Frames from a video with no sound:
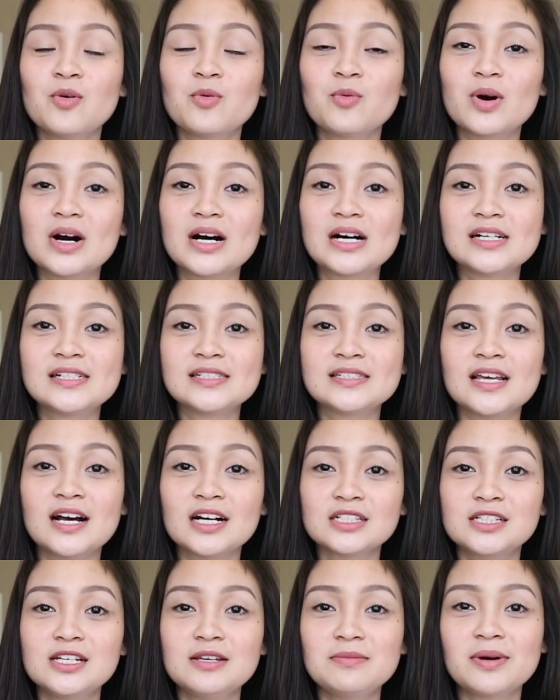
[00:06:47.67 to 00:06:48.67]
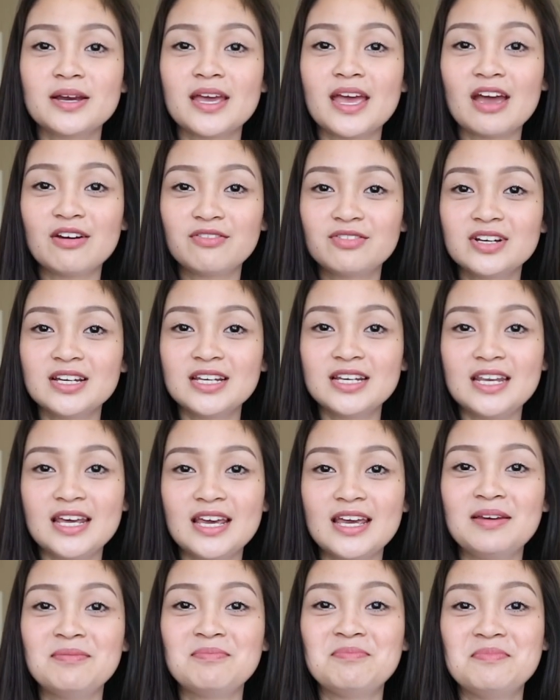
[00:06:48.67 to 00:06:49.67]
was actually my
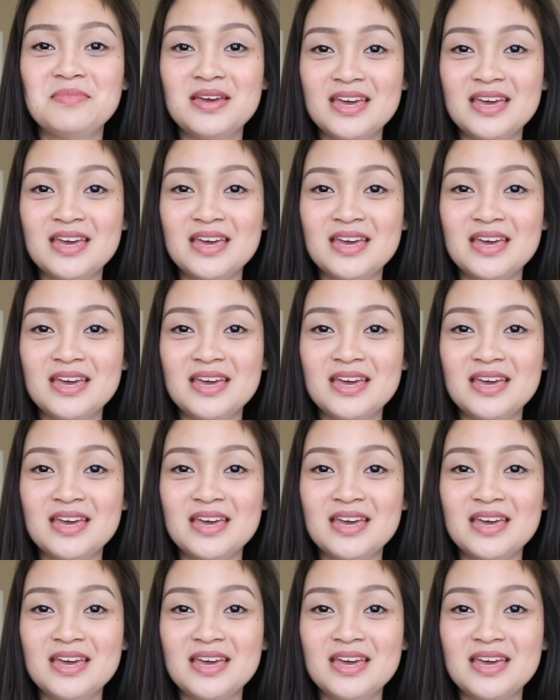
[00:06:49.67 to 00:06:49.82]
everyday